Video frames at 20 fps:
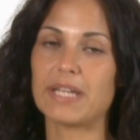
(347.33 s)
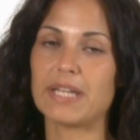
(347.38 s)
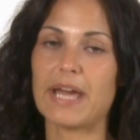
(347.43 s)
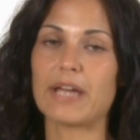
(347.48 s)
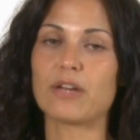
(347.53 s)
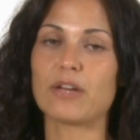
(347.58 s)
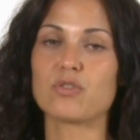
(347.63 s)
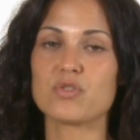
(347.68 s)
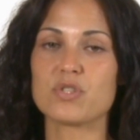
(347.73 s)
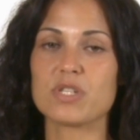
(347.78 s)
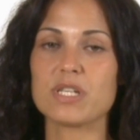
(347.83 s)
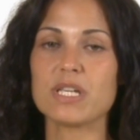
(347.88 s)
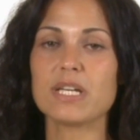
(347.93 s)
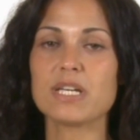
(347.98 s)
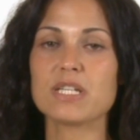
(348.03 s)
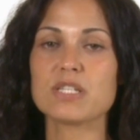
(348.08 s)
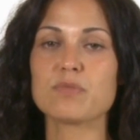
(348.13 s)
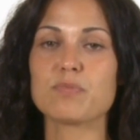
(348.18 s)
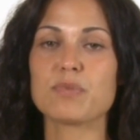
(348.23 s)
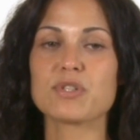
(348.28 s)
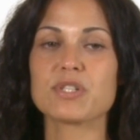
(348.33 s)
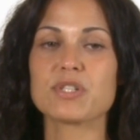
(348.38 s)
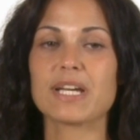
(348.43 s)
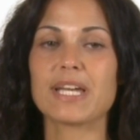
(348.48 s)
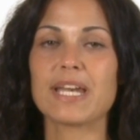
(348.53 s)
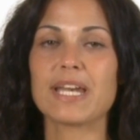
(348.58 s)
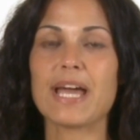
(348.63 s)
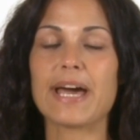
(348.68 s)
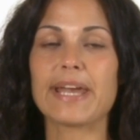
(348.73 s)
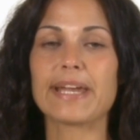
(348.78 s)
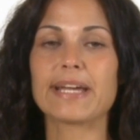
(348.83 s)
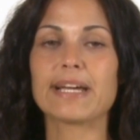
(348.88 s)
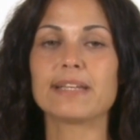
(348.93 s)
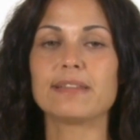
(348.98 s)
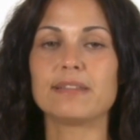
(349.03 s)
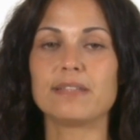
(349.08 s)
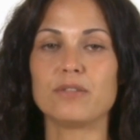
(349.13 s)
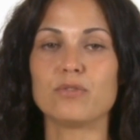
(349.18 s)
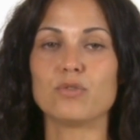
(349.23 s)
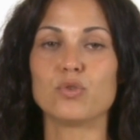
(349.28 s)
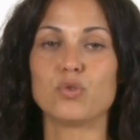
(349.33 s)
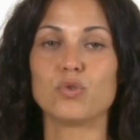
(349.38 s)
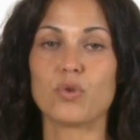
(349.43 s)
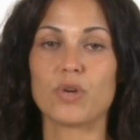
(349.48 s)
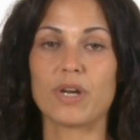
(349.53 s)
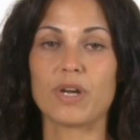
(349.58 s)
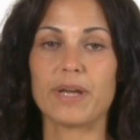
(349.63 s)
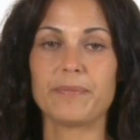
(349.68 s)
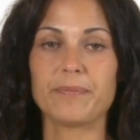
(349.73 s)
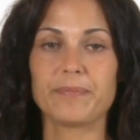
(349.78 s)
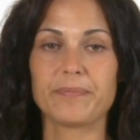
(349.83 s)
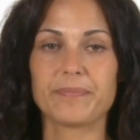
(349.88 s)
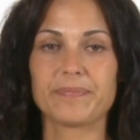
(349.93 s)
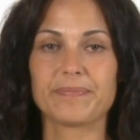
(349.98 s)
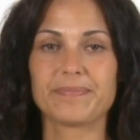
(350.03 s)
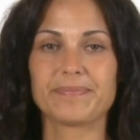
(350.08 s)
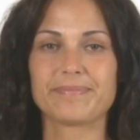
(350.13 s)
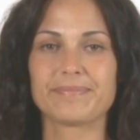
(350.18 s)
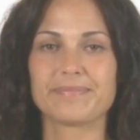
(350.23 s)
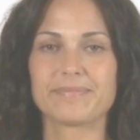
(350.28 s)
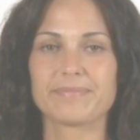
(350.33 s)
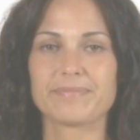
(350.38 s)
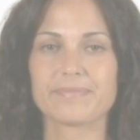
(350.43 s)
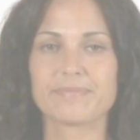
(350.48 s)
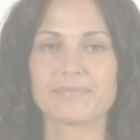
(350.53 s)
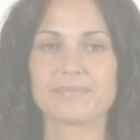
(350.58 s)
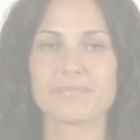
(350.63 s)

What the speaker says: This will help prevent any bad smells from being created.